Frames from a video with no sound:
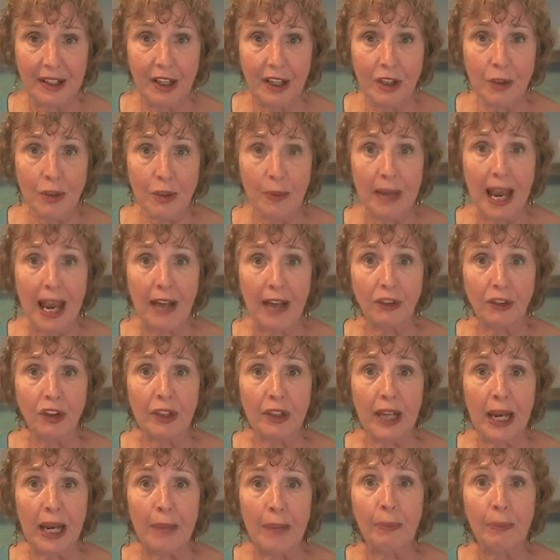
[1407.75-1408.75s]
to be actually
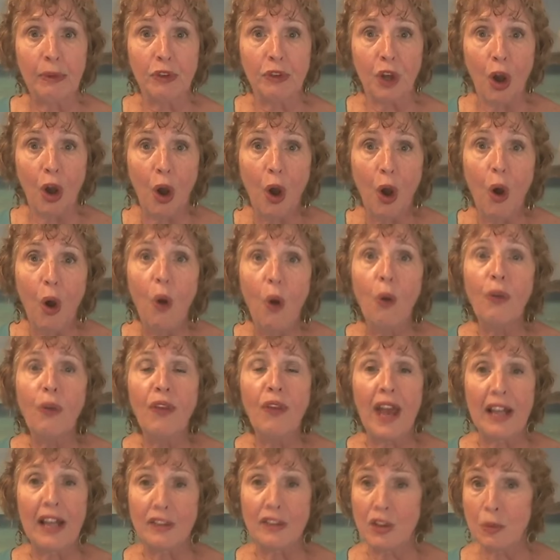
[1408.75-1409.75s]
able to hold
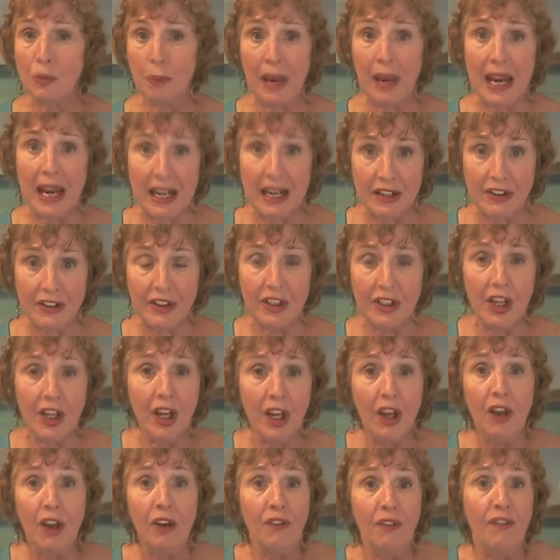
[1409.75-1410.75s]
that space
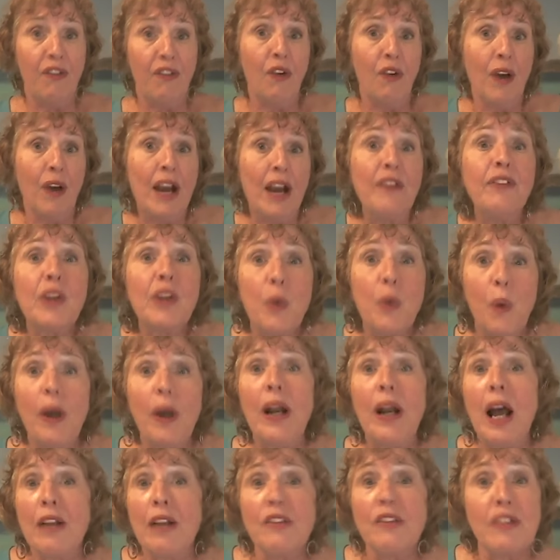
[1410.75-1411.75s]
for everyone
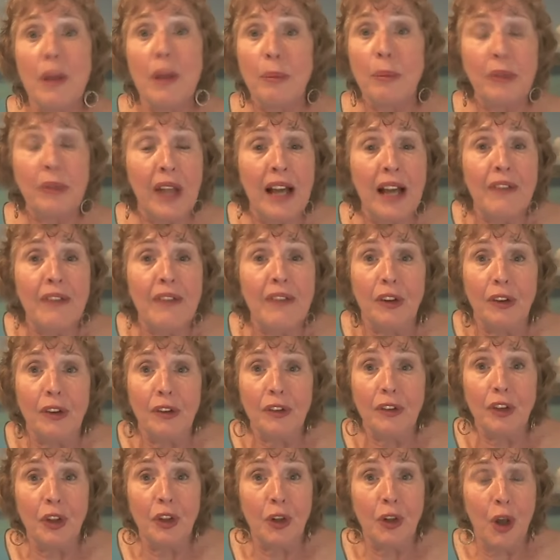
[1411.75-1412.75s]
on some level,
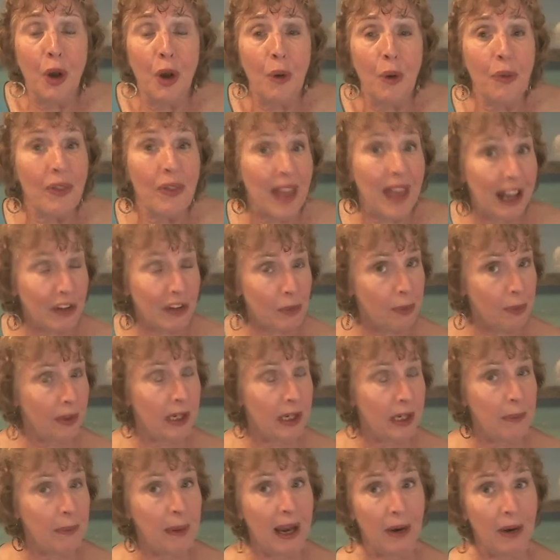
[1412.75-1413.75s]
you know, that's pretty
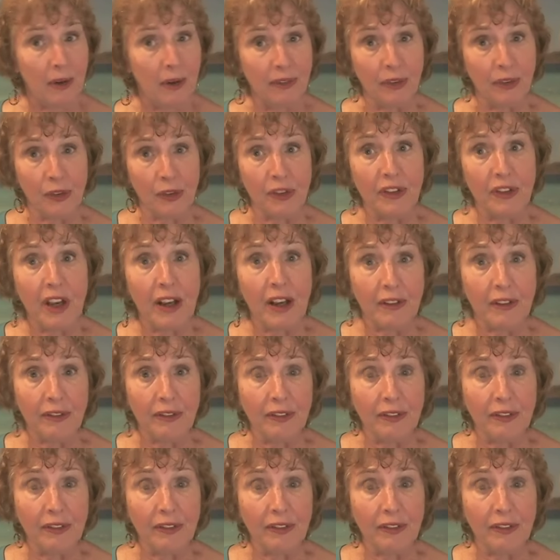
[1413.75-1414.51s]
powerful stuff,